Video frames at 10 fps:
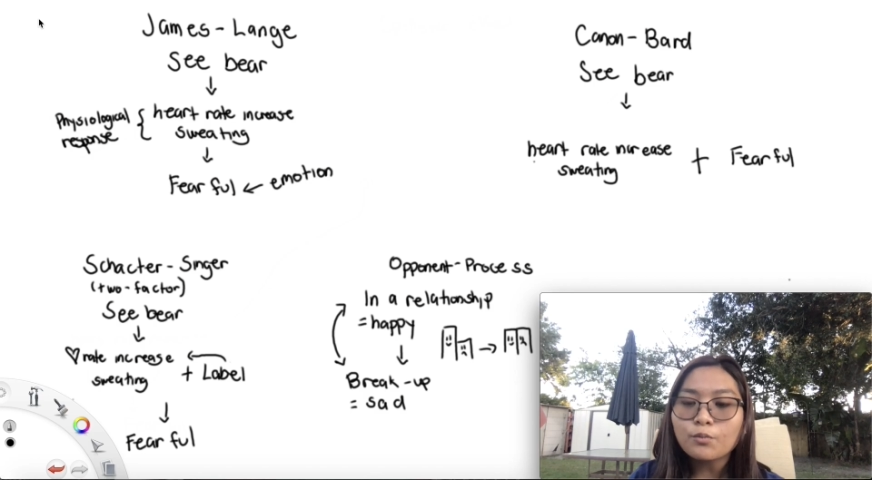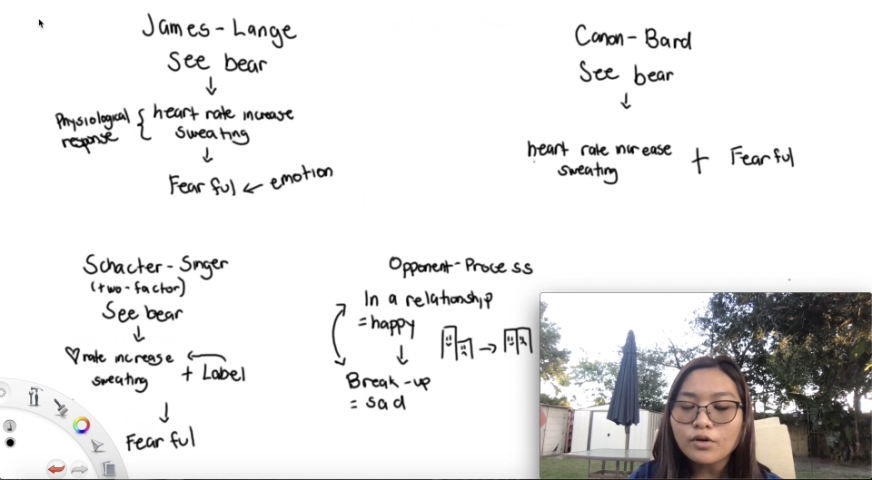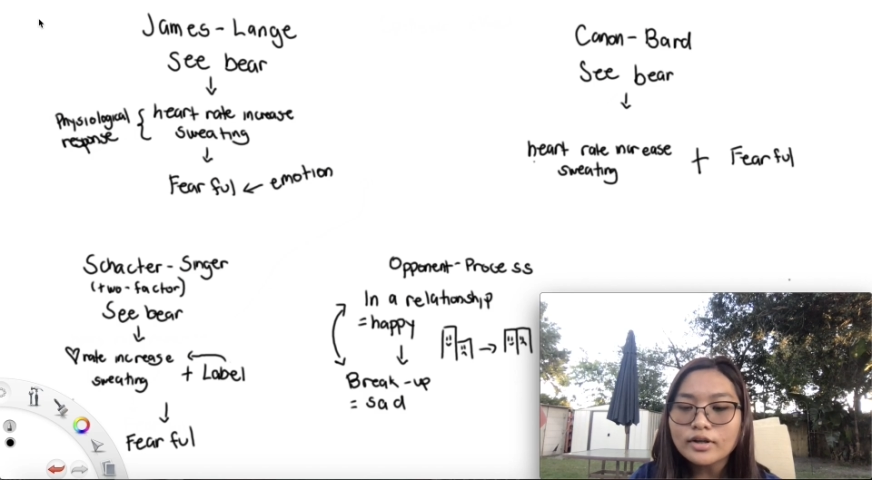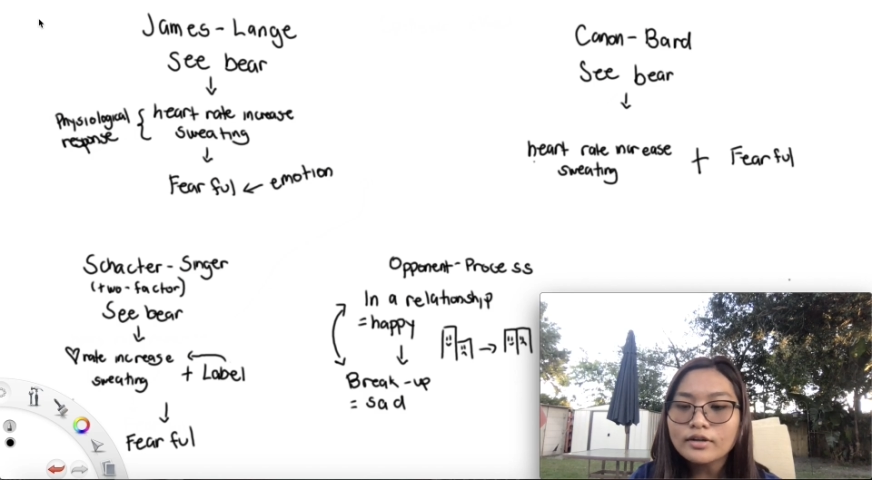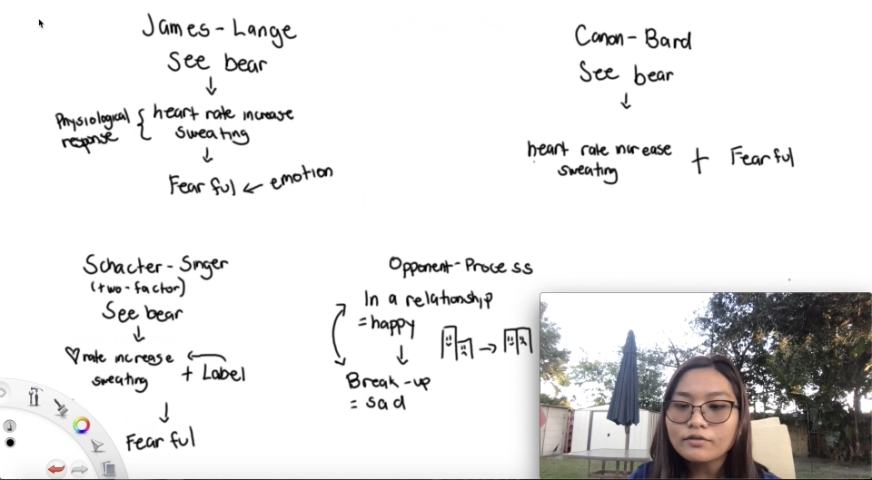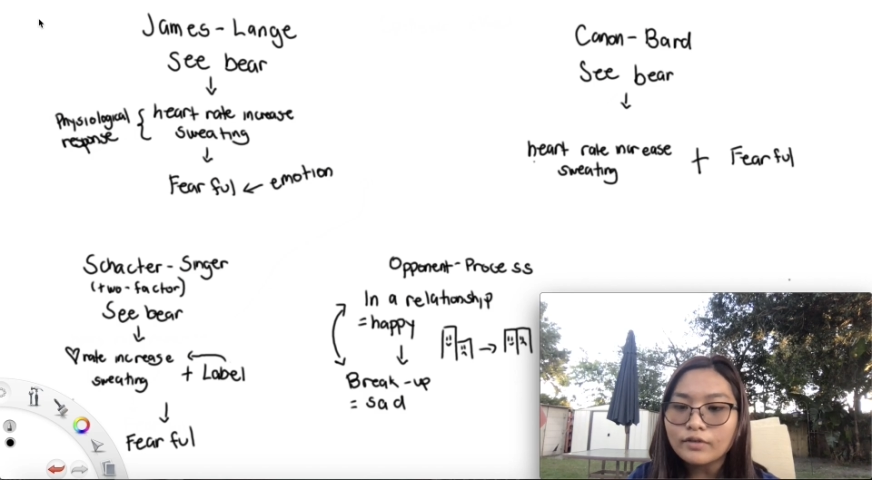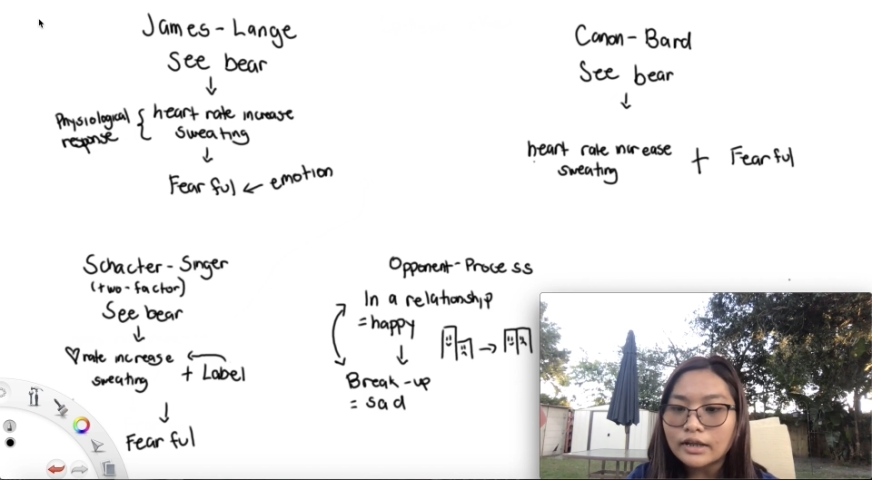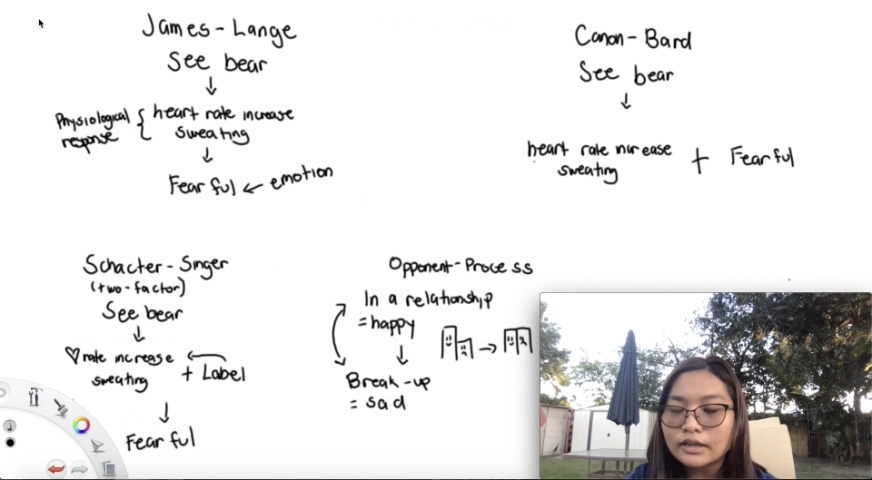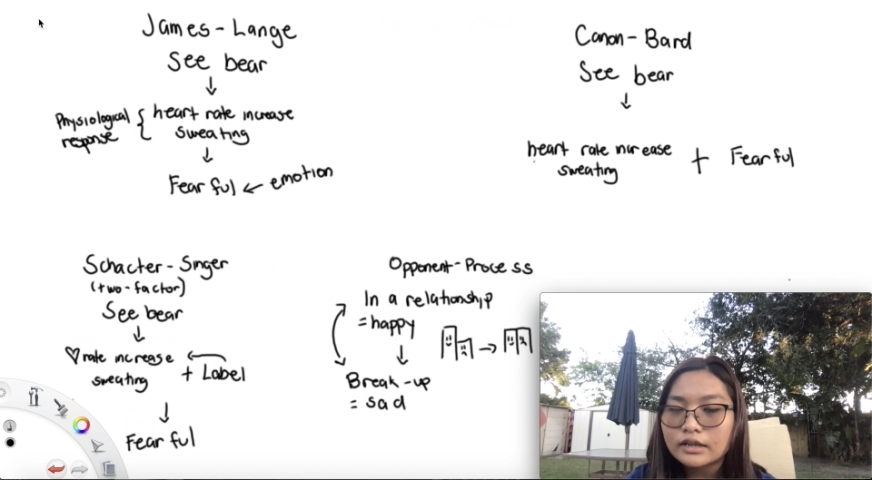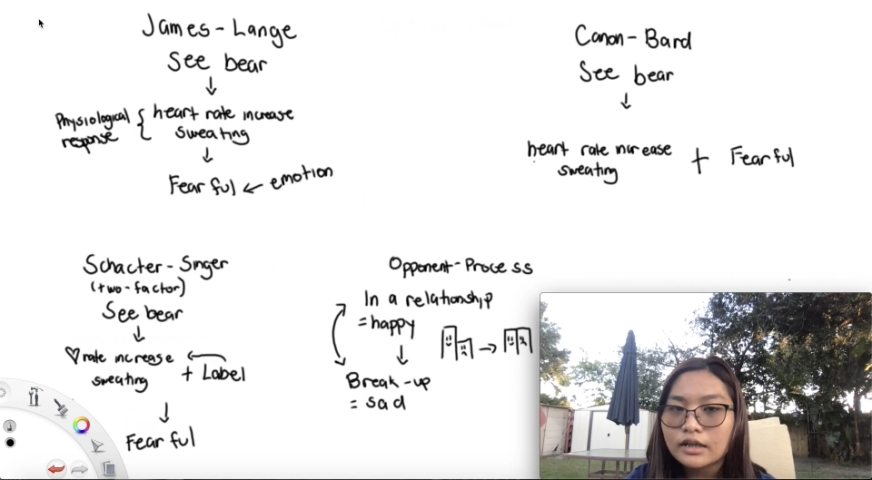one
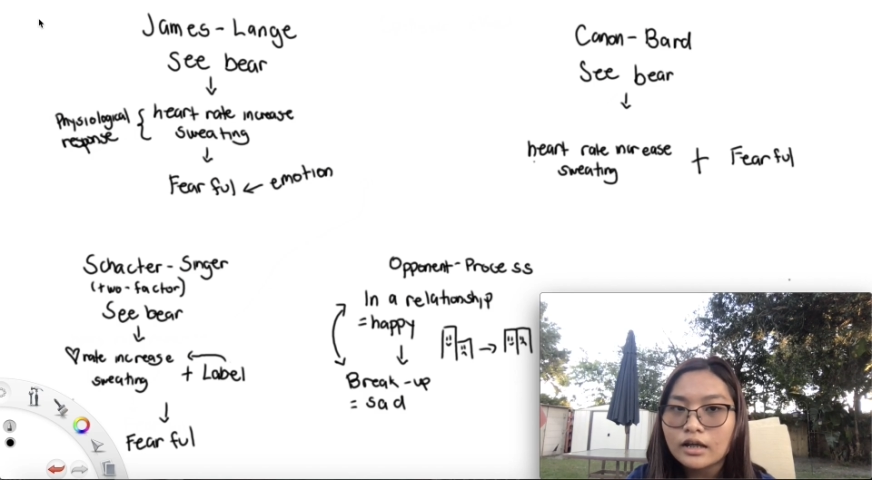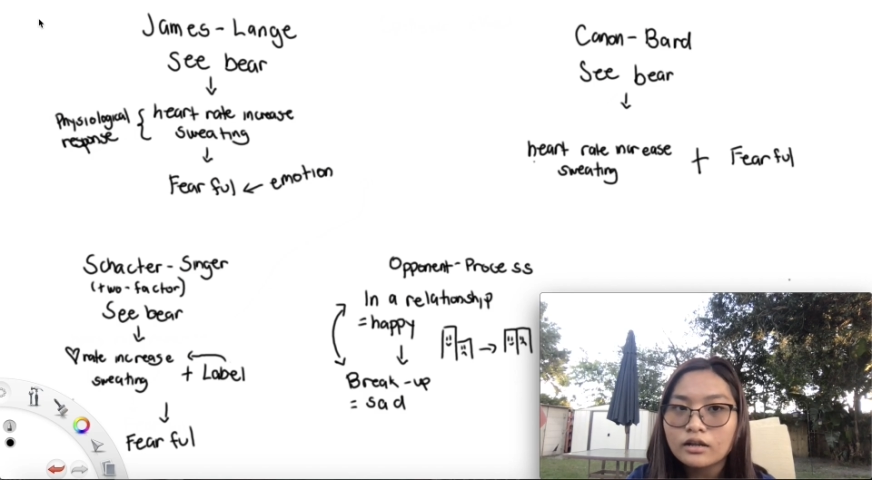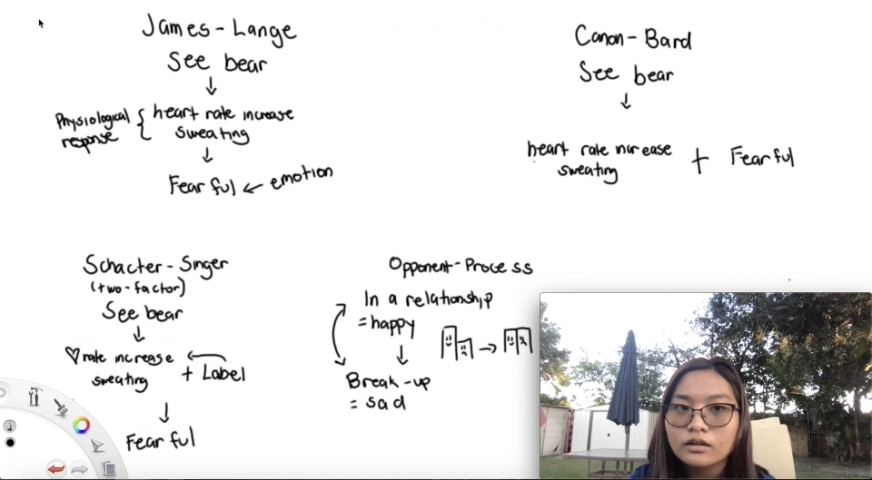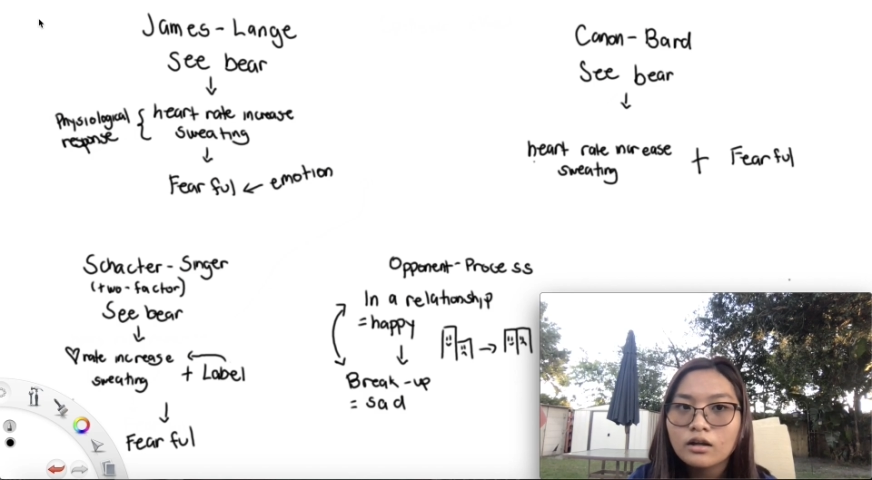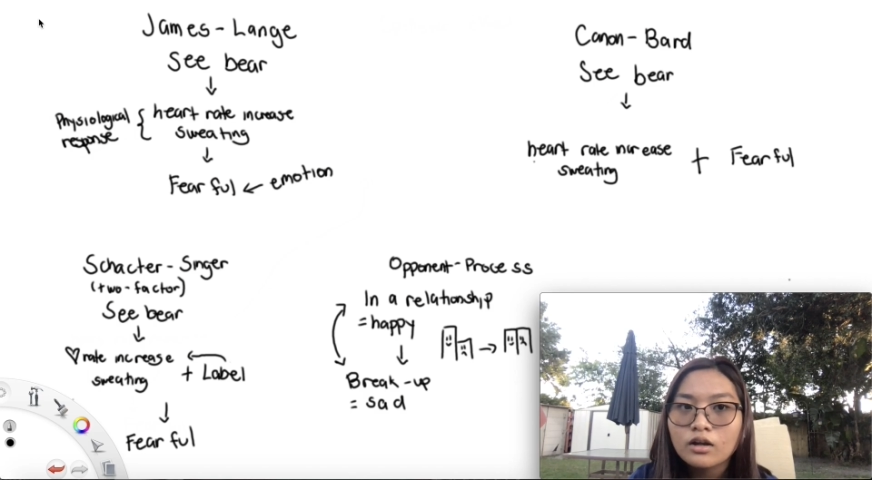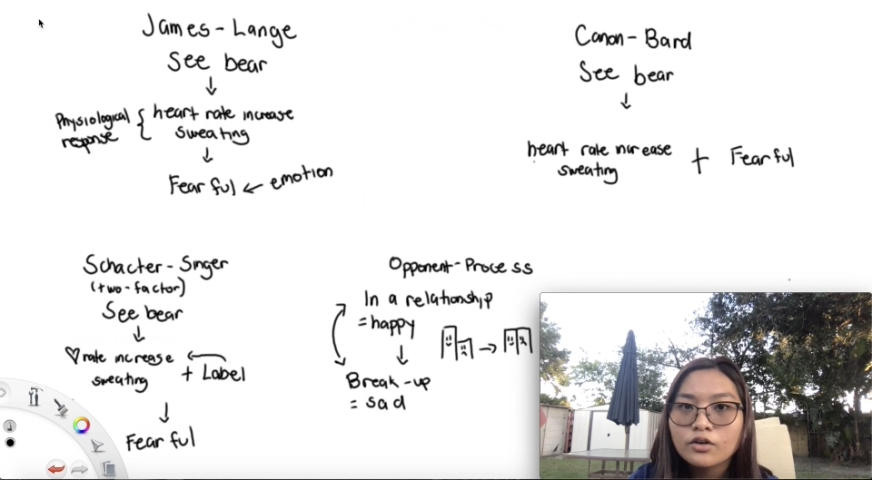event can